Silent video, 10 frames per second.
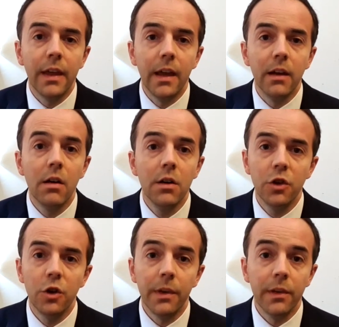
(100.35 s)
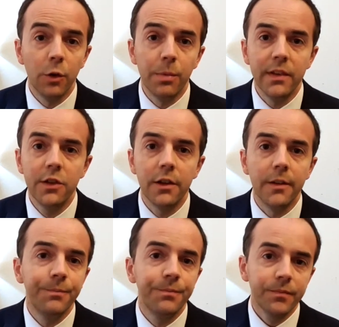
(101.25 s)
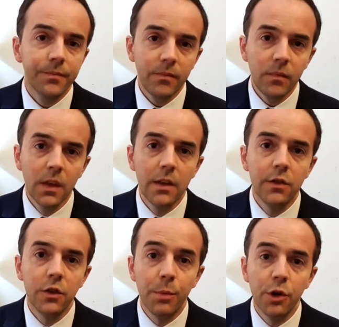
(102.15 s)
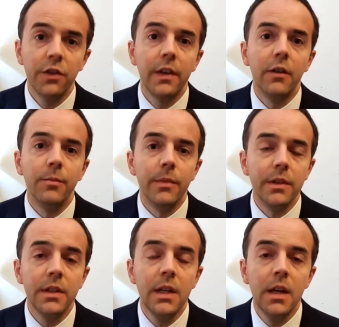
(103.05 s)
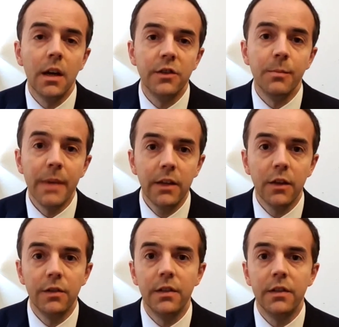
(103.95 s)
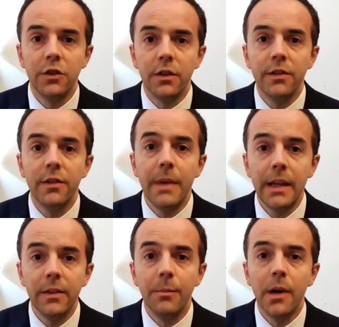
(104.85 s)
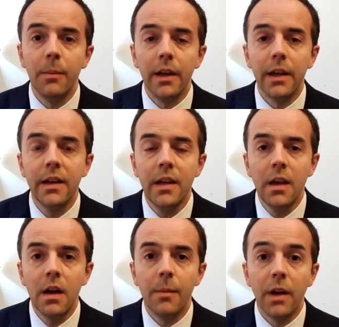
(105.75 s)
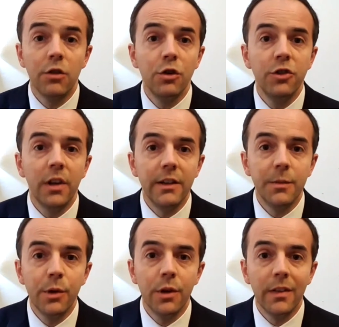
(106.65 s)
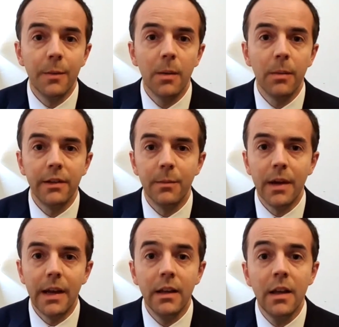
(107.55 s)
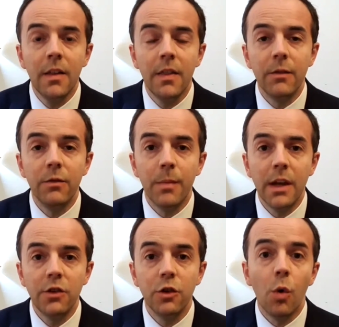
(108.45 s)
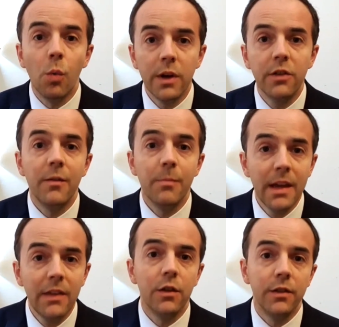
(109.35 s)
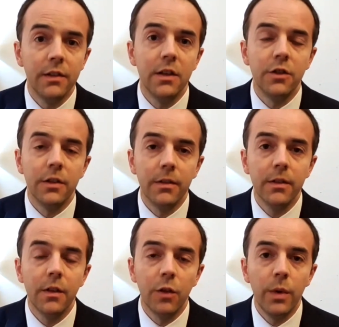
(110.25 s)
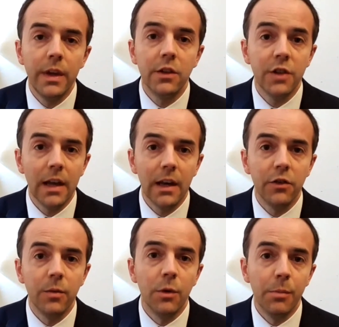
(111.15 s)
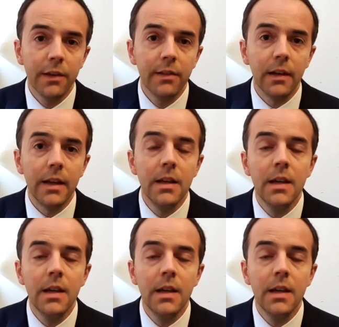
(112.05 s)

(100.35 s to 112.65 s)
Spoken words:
And our job as an opposition is to push the government to make those decisions, to make them public, and crucially to put in the public domain the information on which they've made those decisions so that we can challenge them robustly